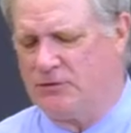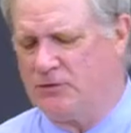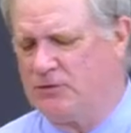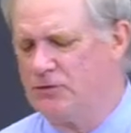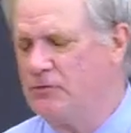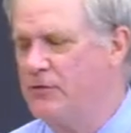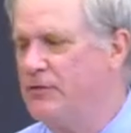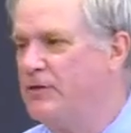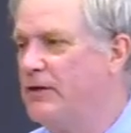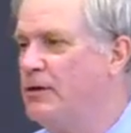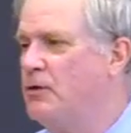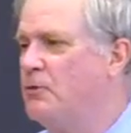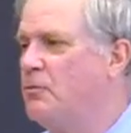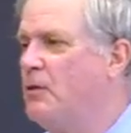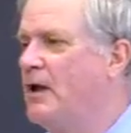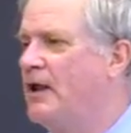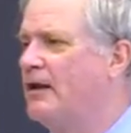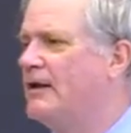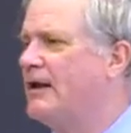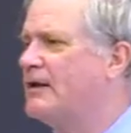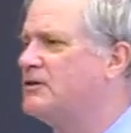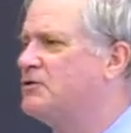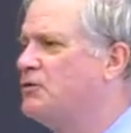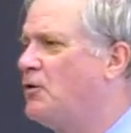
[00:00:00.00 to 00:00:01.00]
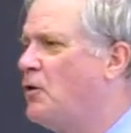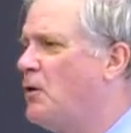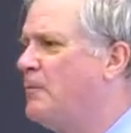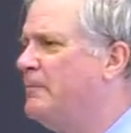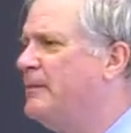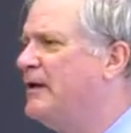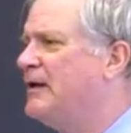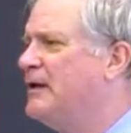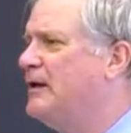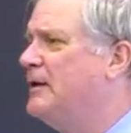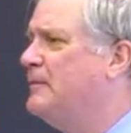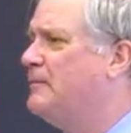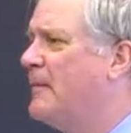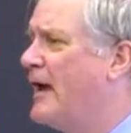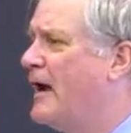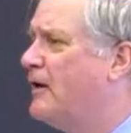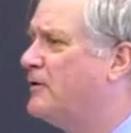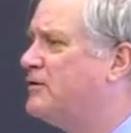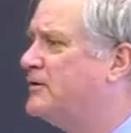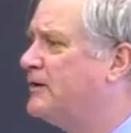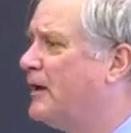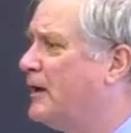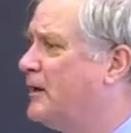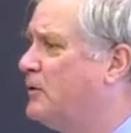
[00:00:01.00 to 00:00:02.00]
And you think, well, that's all Mickey
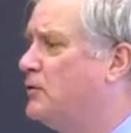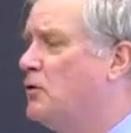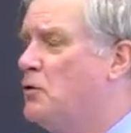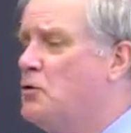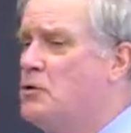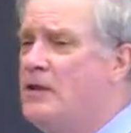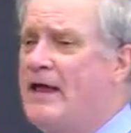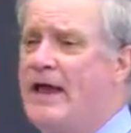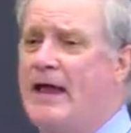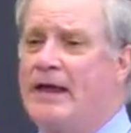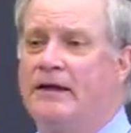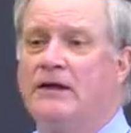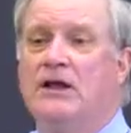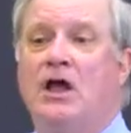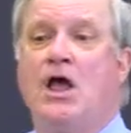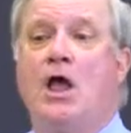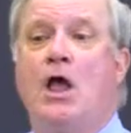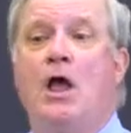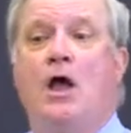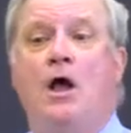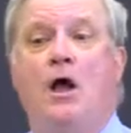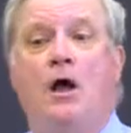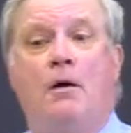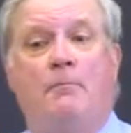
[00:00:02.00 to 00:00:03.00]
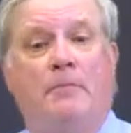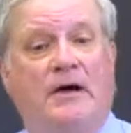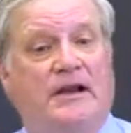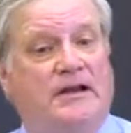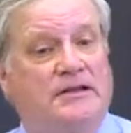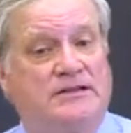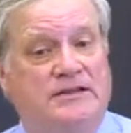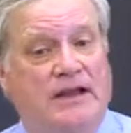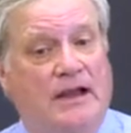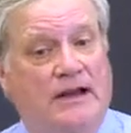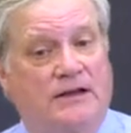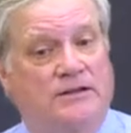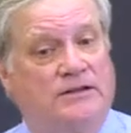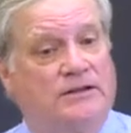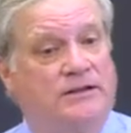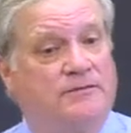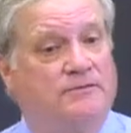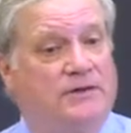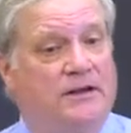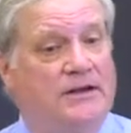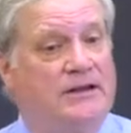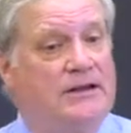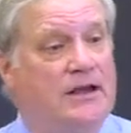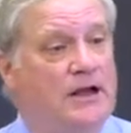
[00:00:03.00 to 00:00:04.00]
Mouse, I know that. But it's actually
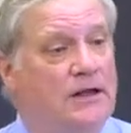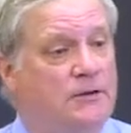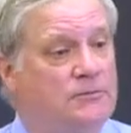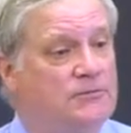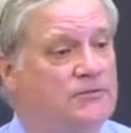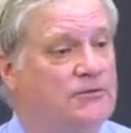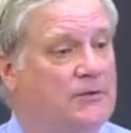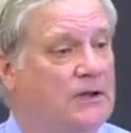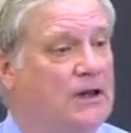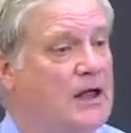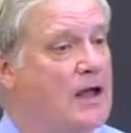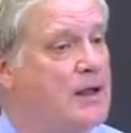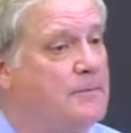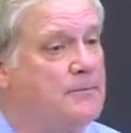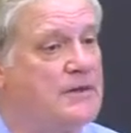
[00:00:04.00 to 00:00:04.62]
very helpful. I